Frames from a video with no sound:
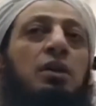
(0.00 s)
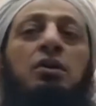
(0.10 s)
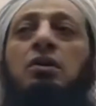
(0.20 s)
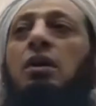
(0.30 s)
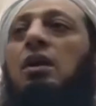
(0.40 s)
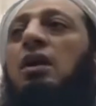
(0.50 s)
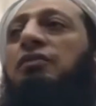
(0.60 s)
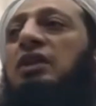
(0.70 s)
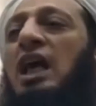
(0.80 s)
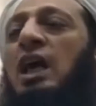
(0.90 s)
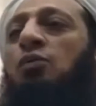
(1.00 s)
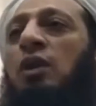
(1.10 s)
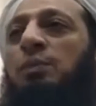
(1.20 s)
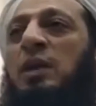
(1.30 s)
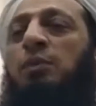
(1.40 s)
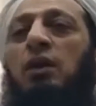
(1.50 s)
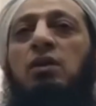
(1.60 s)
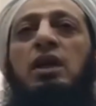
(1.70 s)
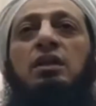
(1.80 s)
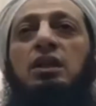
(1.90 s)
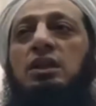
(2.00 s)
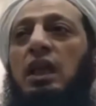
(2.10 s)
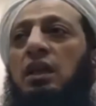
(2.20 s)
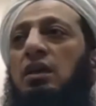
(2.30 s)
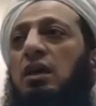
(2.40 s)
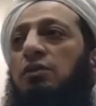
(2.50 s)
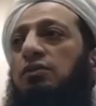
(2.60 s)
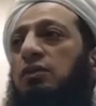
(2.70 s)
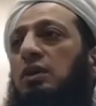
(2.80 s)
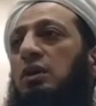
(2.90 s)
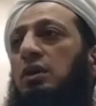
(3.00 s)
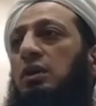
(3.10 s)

You know, a lot of time when people look at the state of